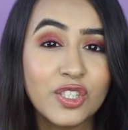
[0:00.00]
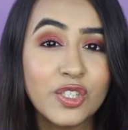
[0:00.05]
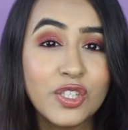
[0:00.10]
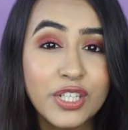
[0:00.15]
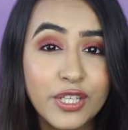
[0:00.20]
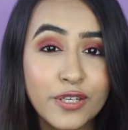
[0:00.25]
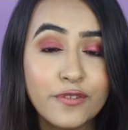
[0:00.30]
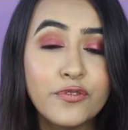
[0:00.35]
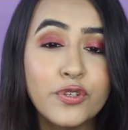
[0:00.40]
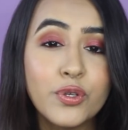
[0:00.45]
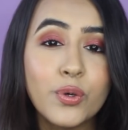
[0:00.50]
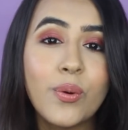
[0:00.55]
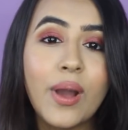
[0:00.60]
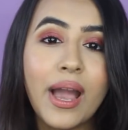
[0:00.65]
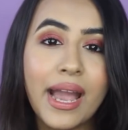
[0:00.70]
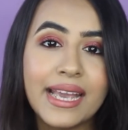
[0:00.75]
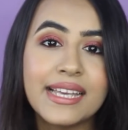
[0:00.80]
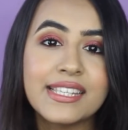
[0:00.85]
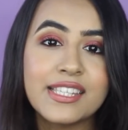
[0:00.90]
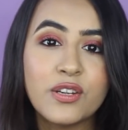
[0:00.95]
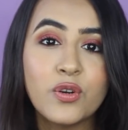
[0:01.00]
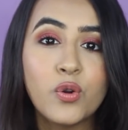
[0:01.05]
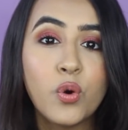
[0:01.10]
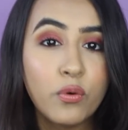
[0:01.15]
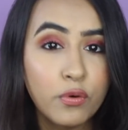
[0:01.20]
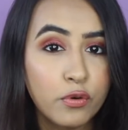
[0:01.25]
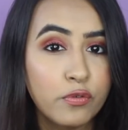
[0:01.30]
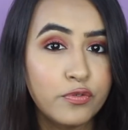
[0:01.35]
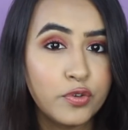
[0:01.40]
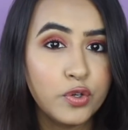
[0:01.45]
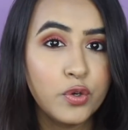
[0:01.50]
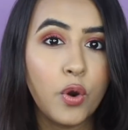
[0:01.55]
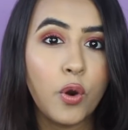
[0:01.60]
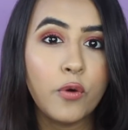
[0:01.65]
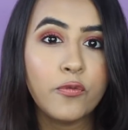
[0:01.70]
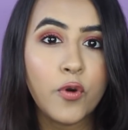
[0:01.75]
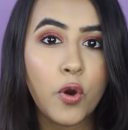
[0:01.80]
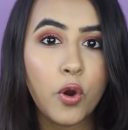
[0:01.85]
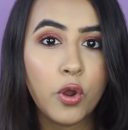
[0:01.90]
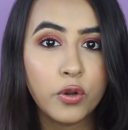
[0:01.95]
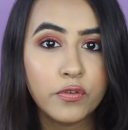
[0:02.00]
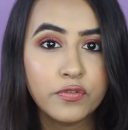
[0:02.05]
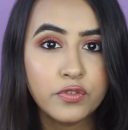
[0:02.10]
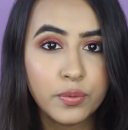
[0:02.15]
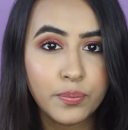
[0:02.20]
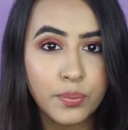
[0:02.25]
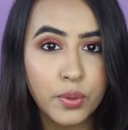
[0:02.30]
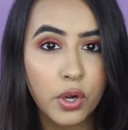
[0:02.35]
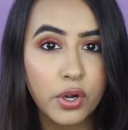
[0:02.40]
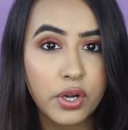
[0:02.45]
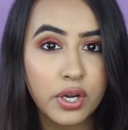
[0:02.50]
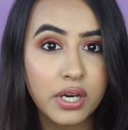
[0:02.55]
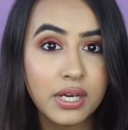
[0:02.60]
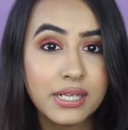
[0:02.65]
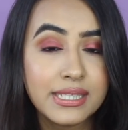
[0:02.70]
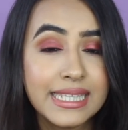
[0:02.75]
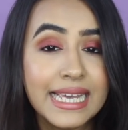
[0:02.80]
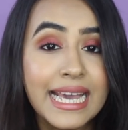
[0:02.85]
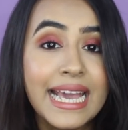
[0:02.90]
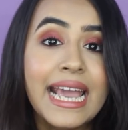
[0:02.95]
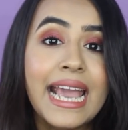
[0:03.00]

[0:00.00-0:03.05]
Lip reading: should give you guys an overview of all of the products